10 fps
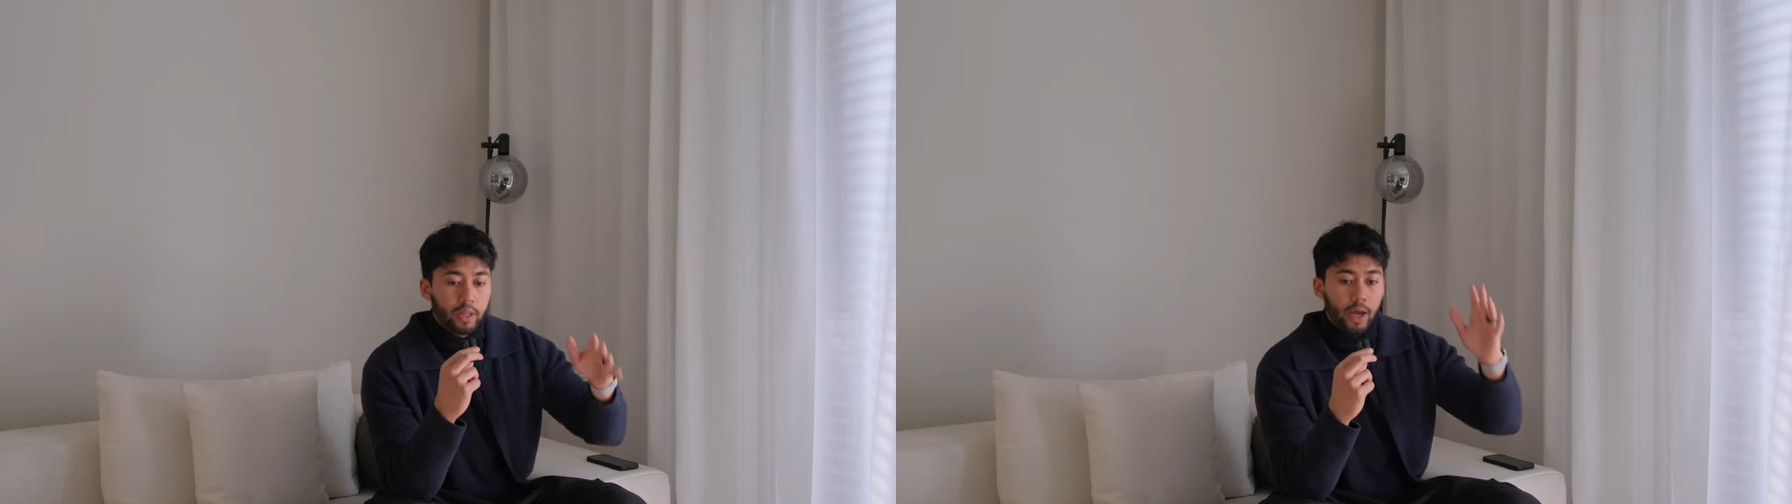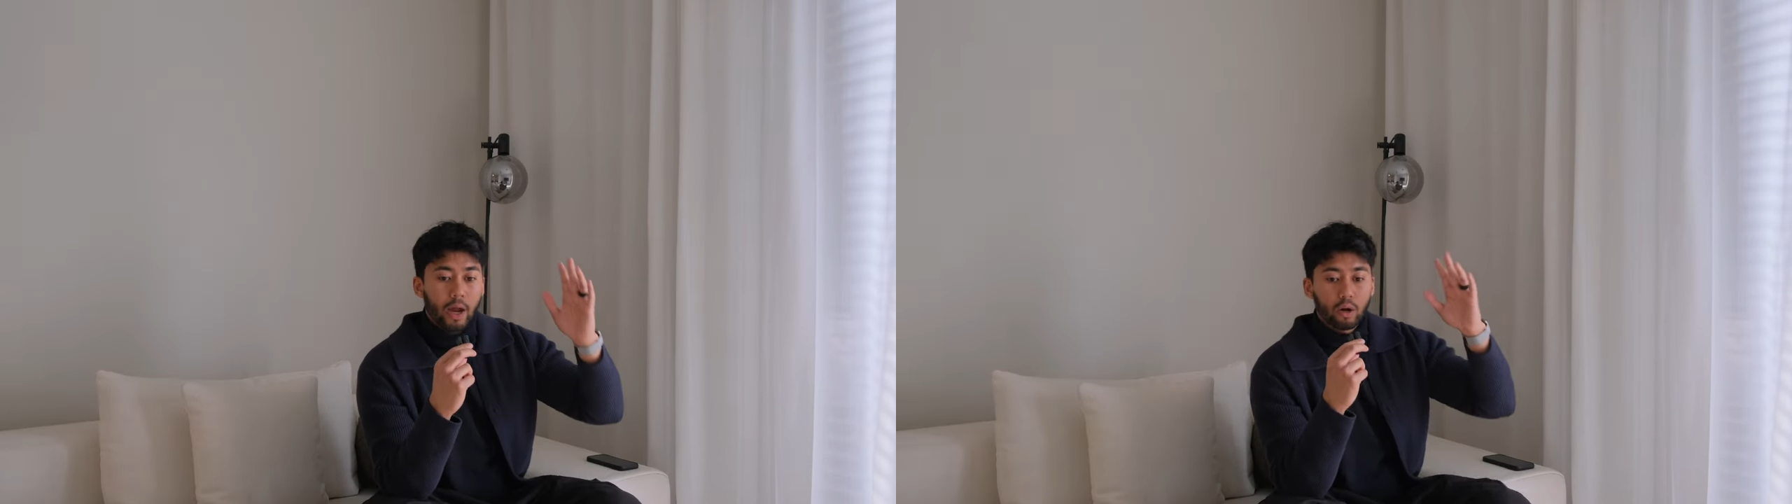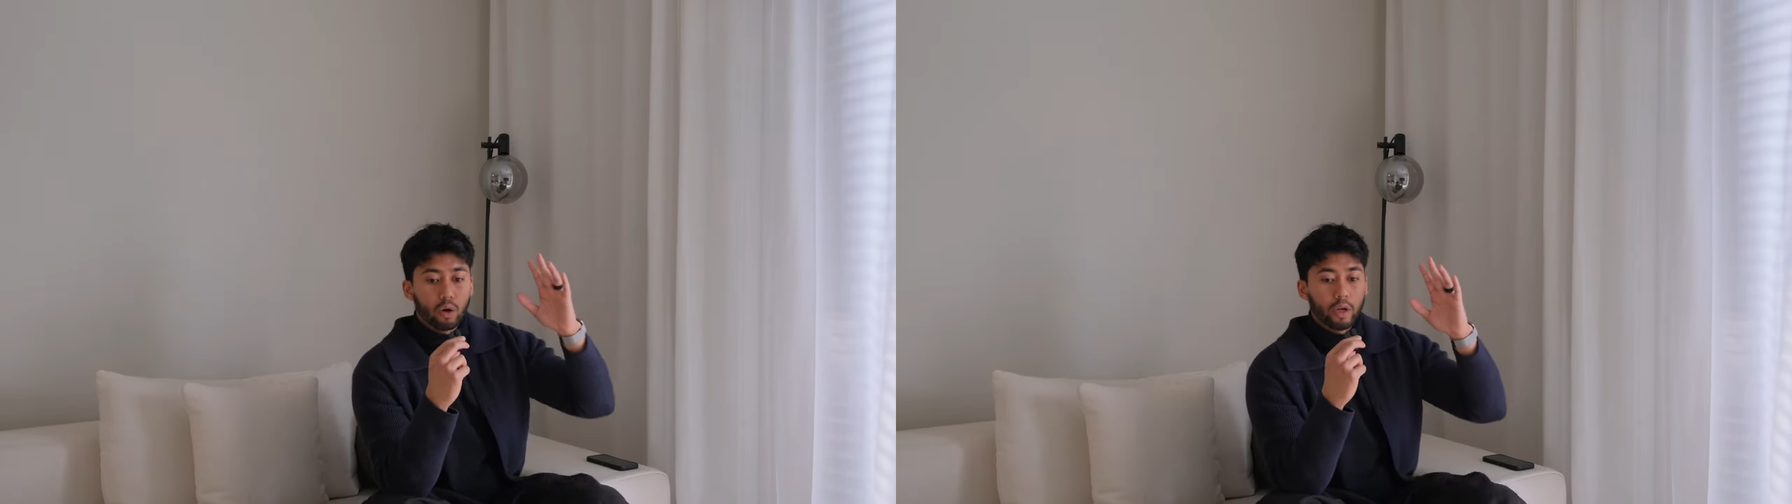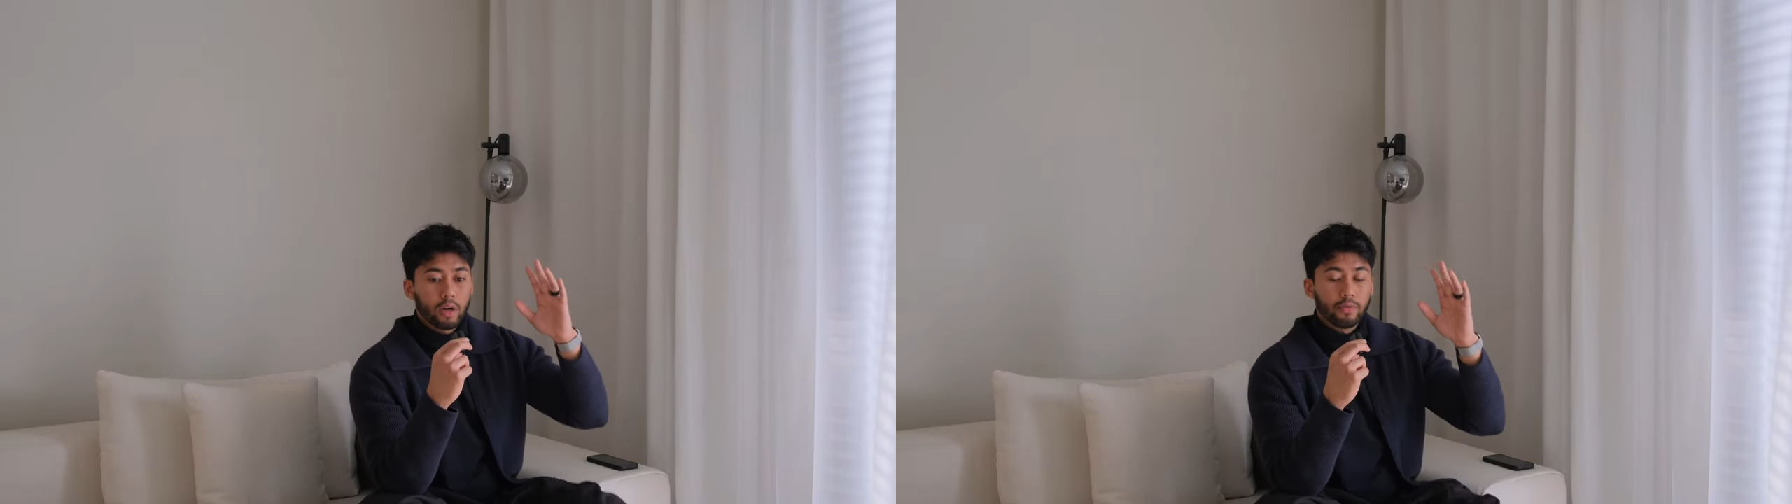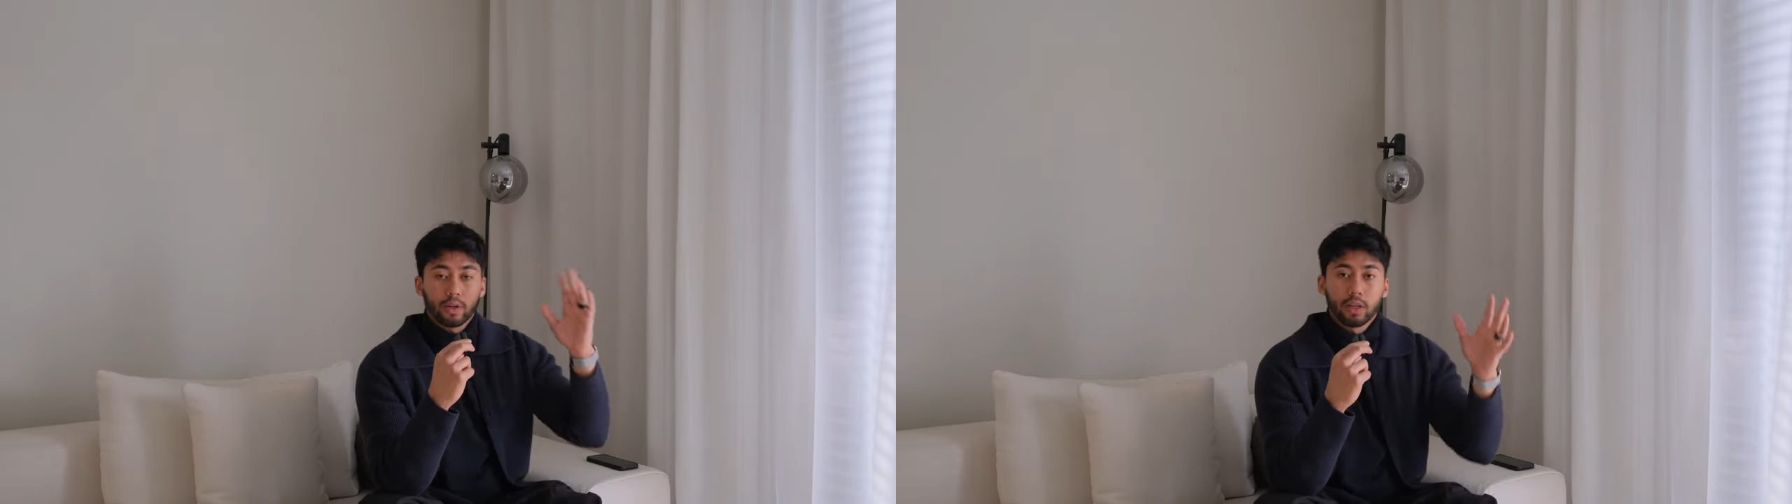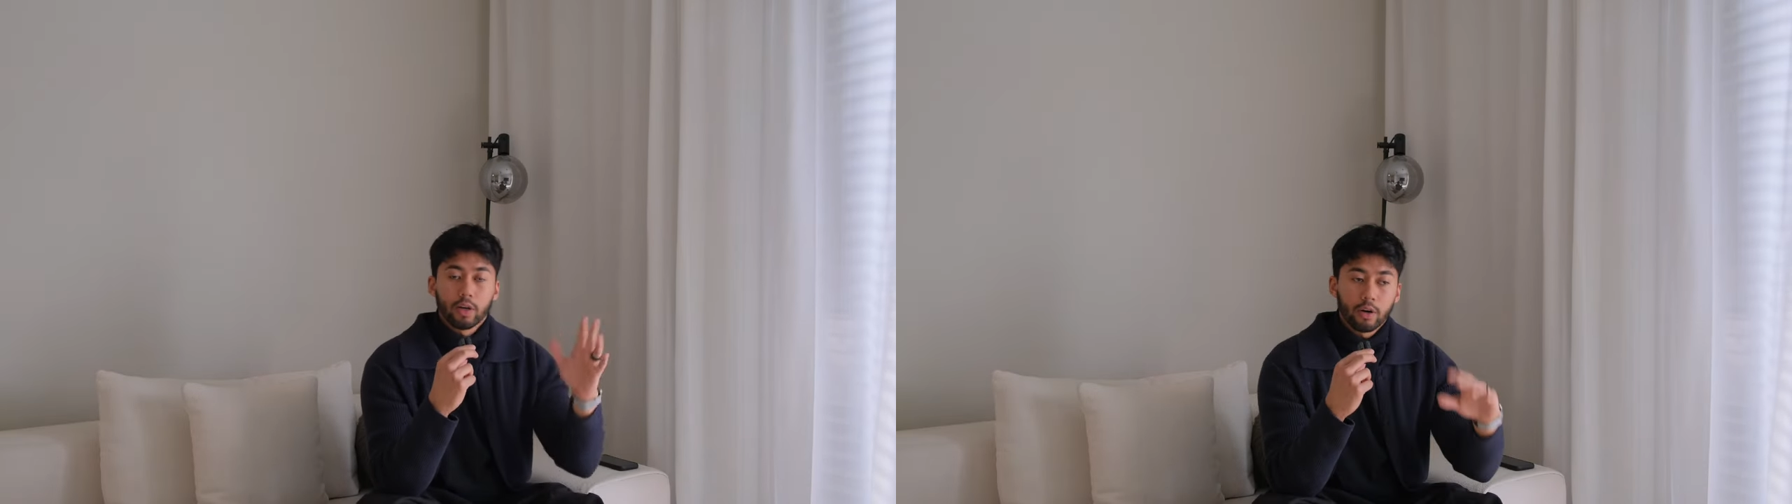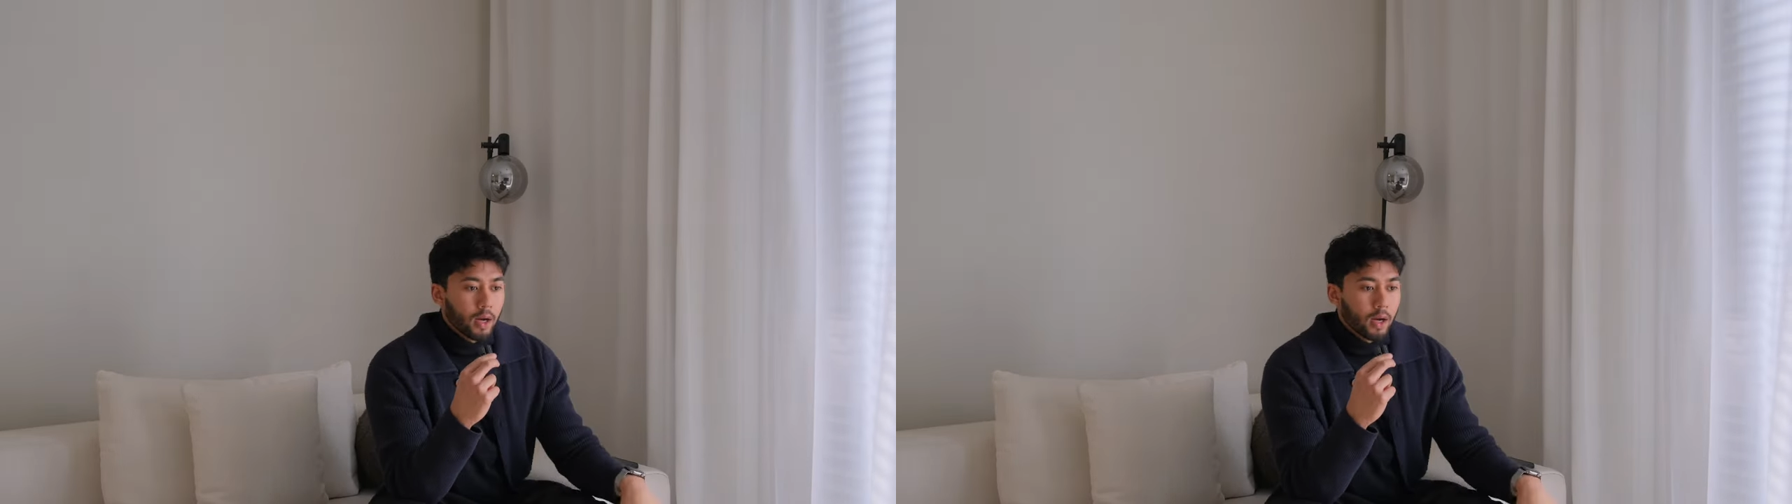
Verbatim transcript: the category of a cleaner.